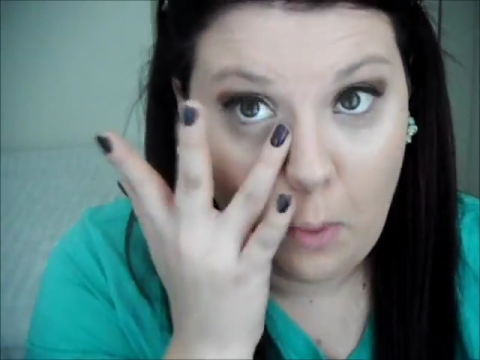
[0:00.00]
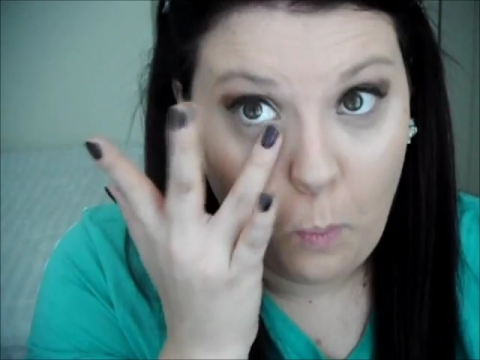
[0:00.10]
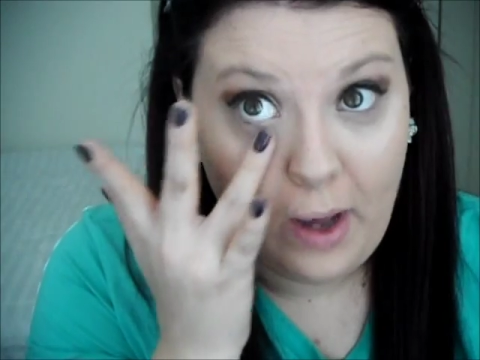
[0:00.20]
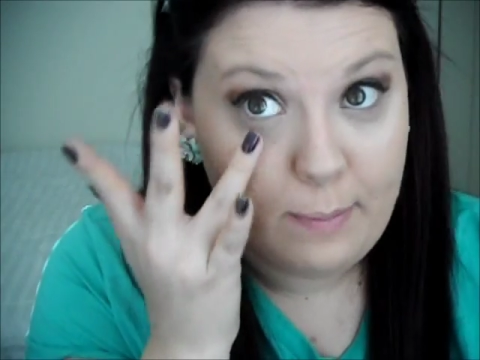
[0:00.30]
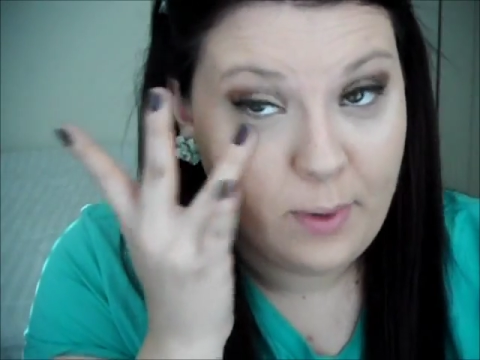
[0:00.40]

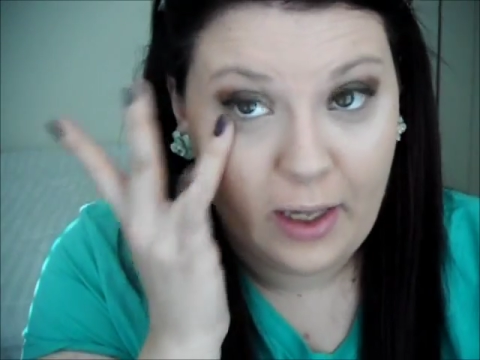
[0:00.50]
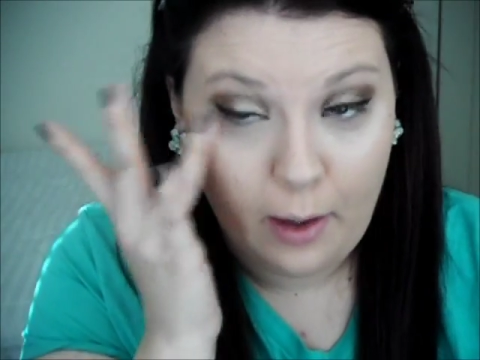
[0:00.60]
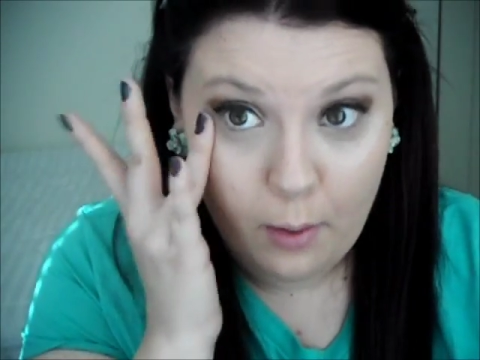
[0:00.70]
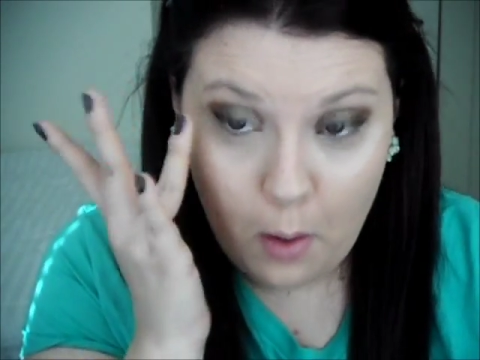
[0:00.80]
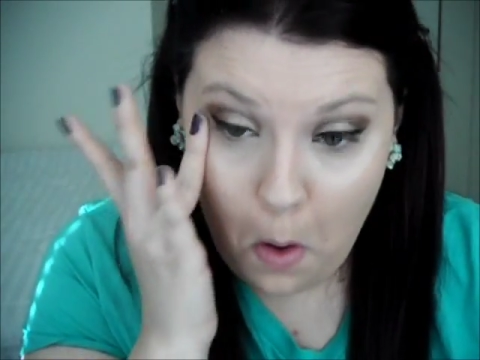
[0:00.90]
wiping
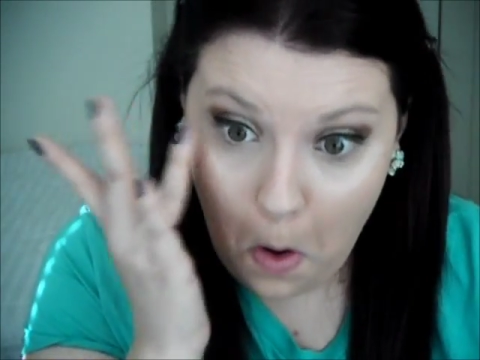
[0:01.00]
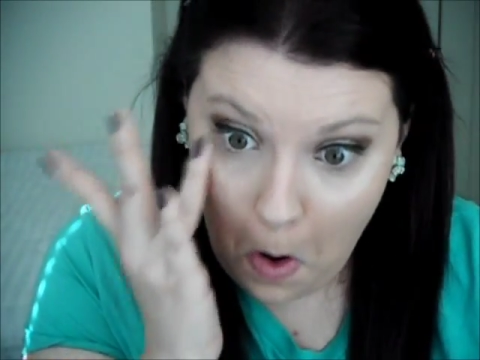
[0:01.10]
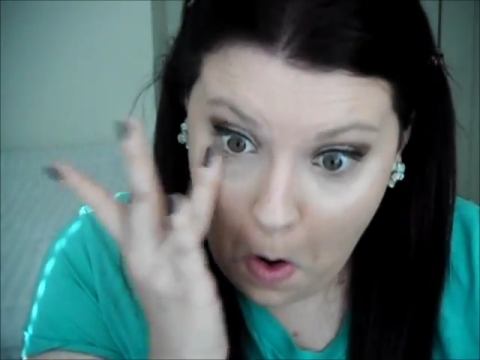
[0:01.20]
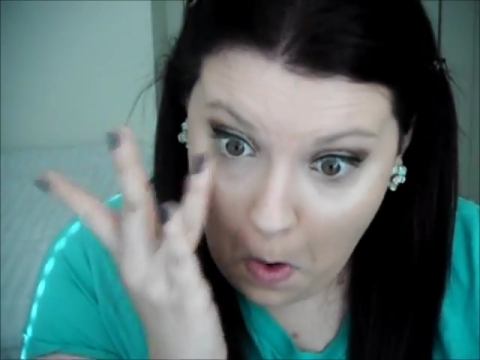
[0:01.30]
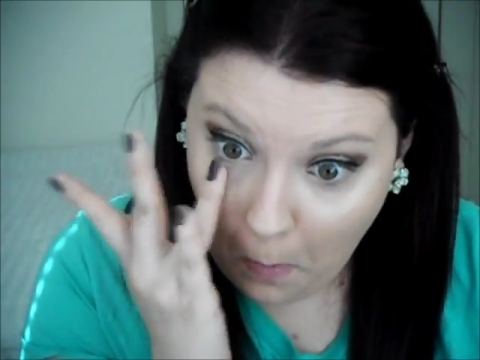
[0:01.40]
it
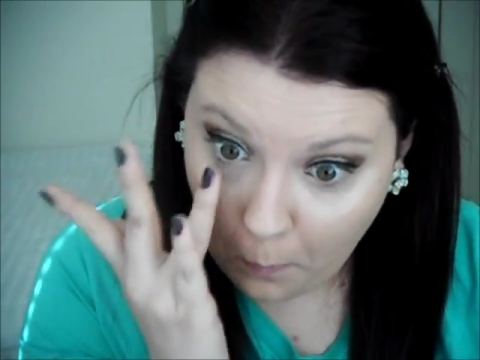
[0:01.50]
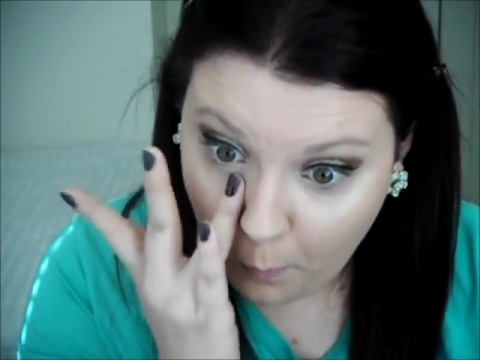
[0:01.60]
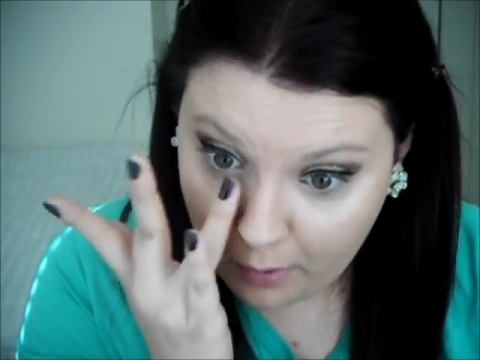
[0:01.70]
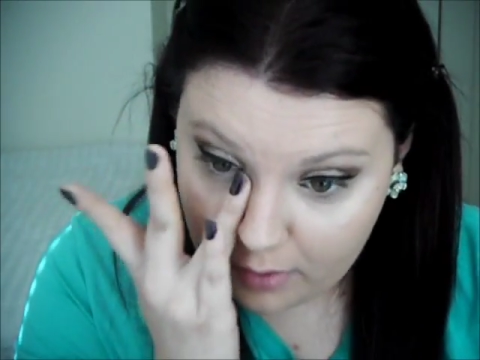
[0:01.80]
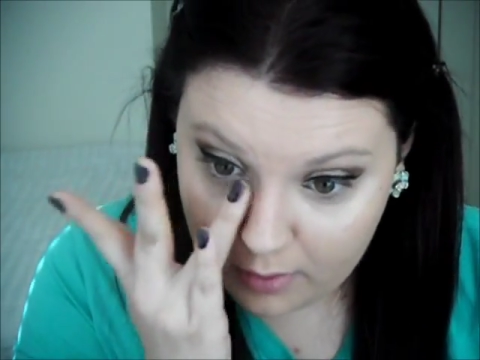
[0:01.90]

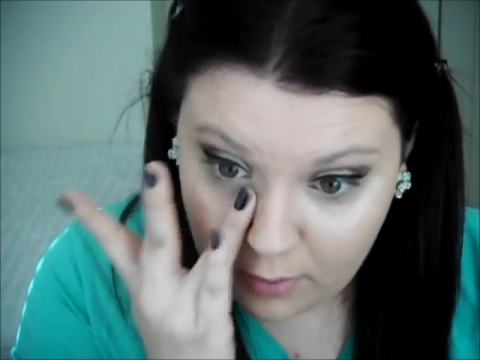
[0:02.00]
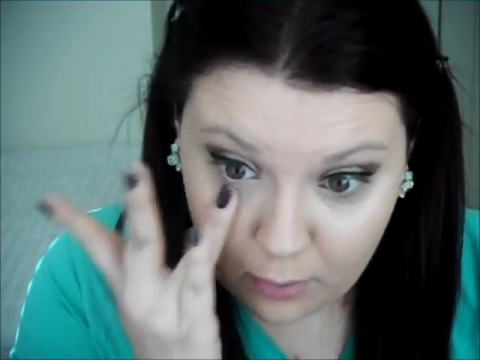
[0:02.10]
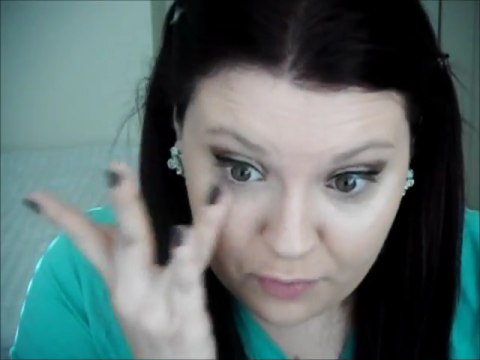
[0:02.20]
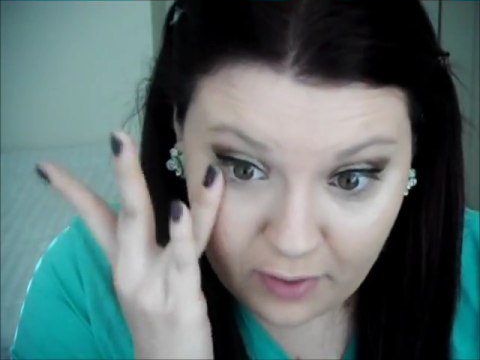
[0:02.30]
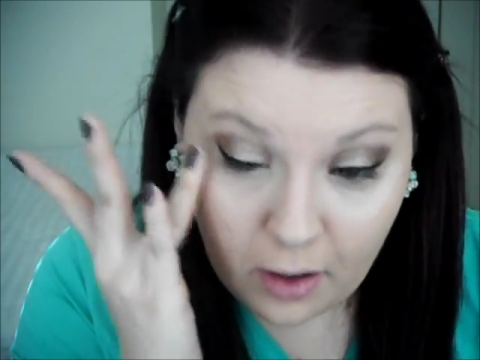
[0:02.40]
with
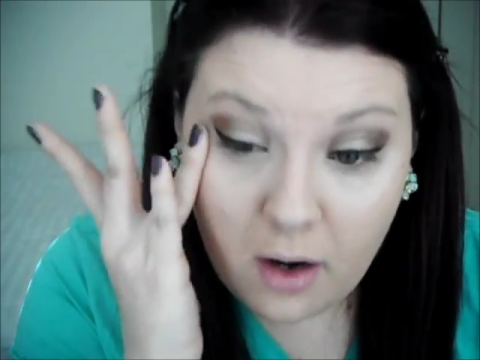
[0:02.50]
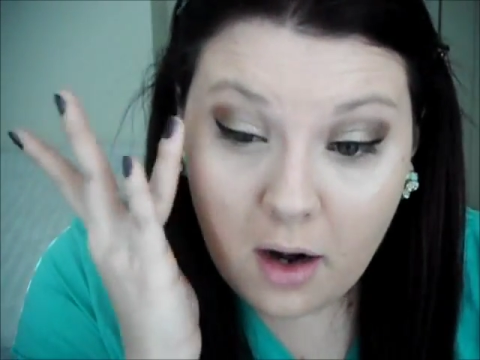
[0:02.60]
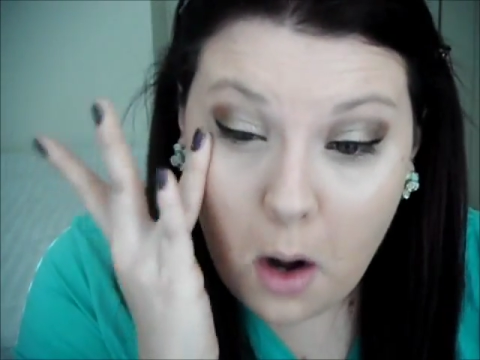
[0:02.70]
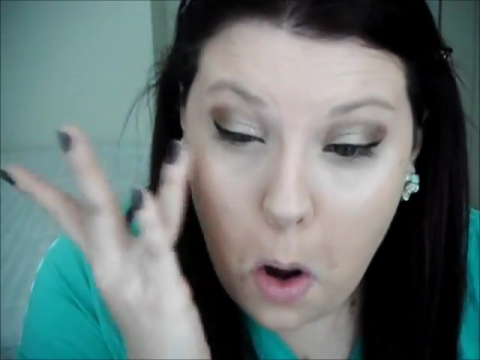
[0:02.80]
your finger.